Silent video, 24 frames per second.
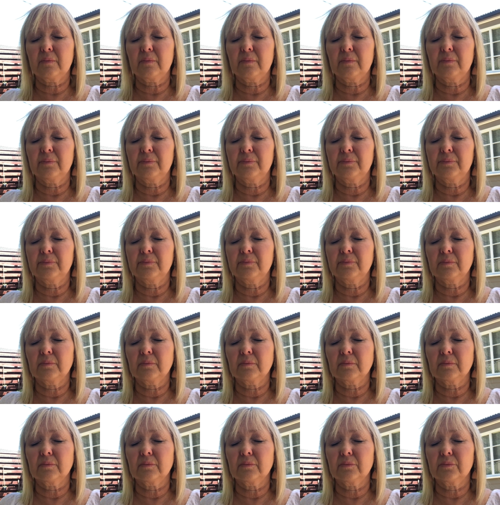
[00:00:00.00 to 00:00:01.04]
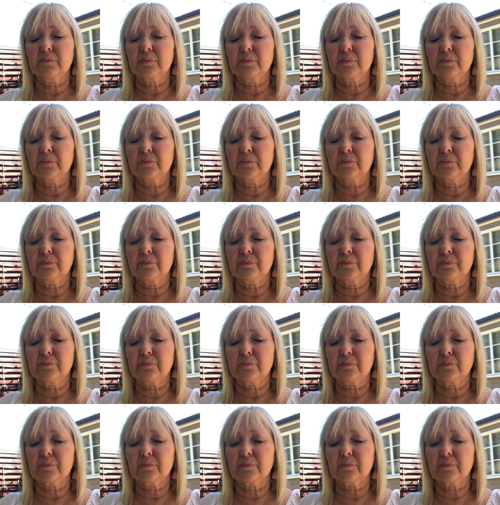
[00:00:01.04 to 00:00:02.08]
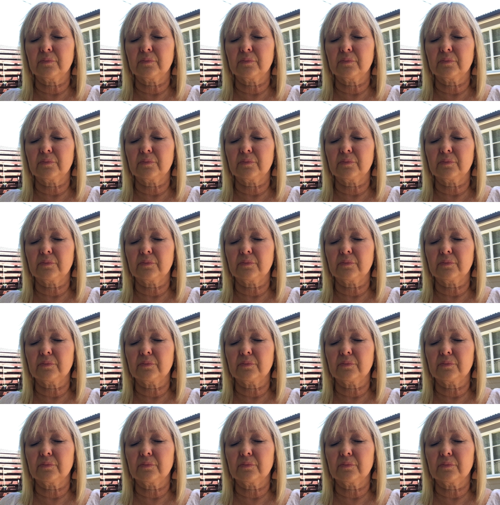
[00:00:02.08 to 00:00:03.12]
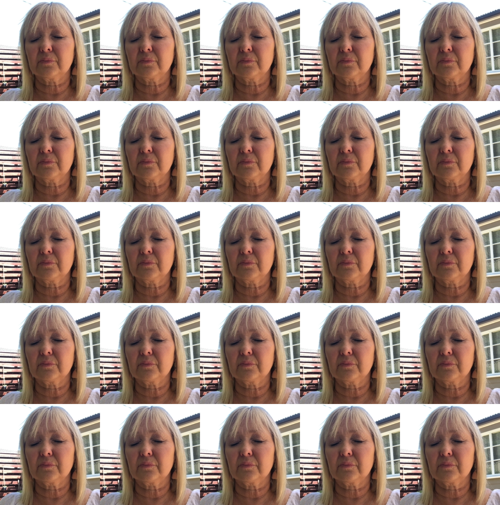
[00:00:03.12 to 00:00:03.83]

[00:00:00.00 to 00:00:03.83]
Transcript: (silence)